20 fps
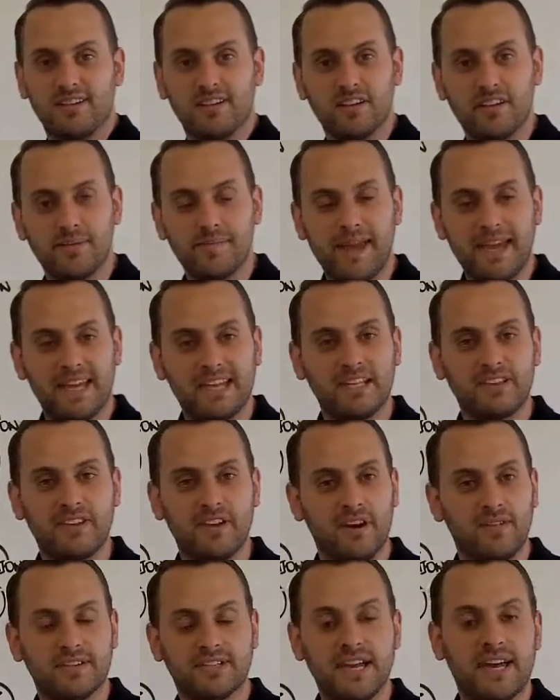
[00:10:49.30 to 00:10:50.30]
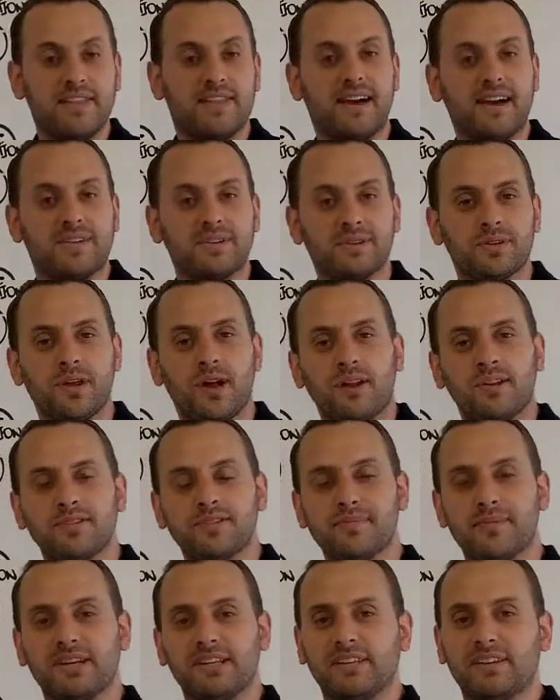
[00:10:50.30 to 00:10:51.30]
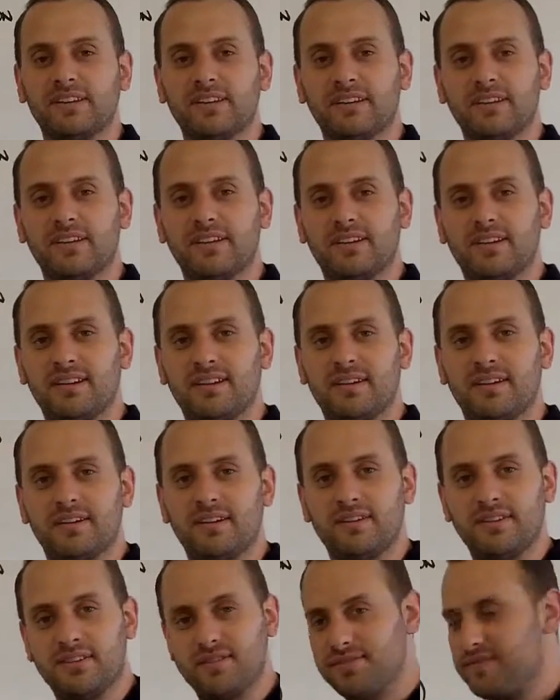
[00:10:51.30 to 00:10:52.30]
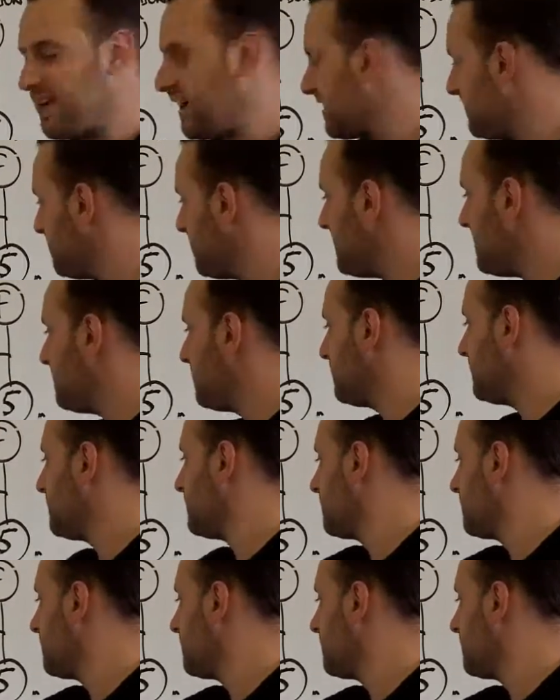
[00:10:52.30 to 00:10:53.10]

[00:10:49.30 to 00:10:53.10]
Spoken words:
you're making over $10,000 a month. Just 5 people